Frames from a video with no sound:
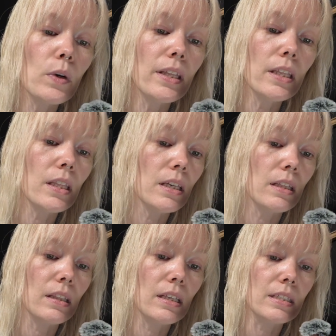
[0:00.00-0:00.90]
with
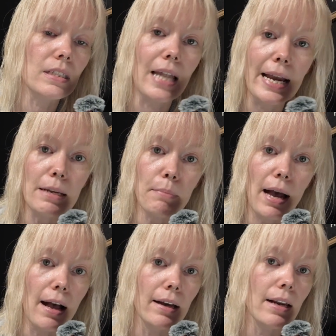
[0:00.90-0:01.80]
this light
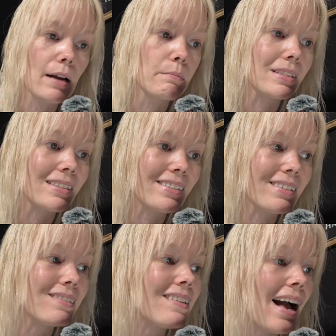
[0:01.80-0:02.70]
pad, I'm
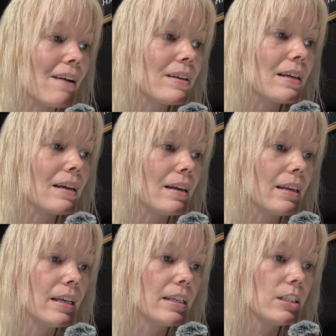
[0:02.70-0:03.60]
still having
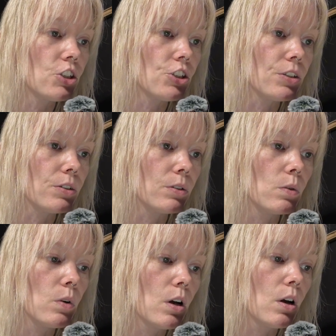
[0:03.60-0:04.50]
an
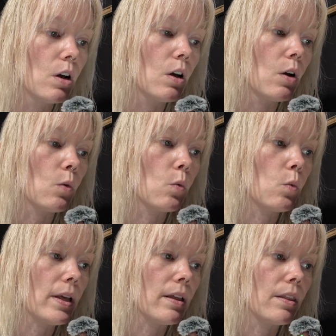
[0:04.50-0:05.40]
issue
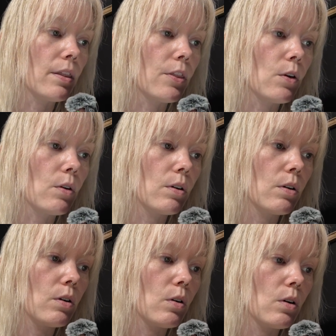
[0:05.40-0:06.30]
with
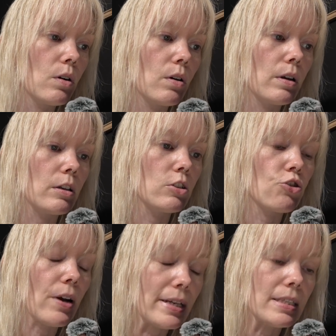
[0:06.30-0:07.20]

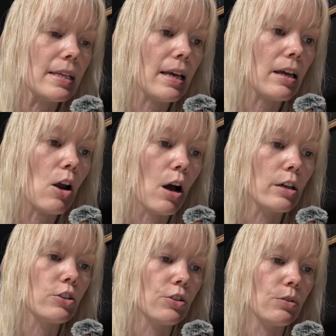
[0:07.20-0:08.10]
tracing it
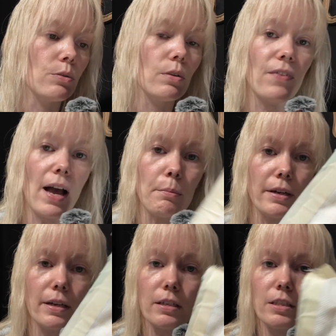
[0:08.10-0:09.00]
onto the
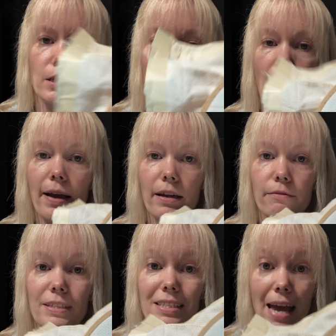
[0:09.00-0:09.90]
fabric. So I have
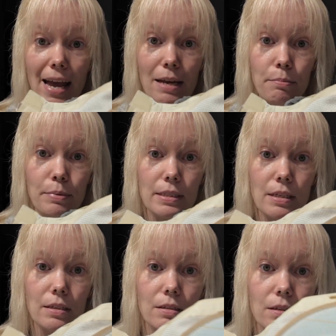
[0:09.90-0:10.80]
taped
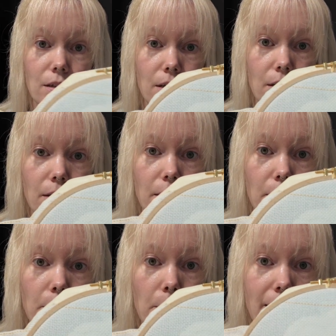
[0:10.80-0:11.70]

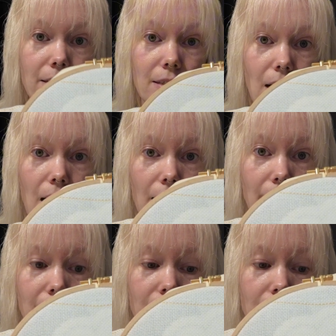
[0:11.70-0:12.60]
my
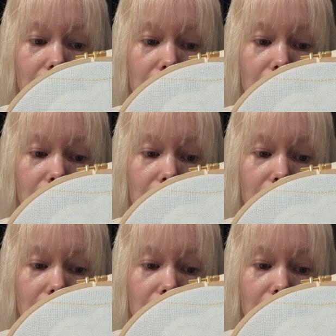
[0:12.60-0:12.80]
design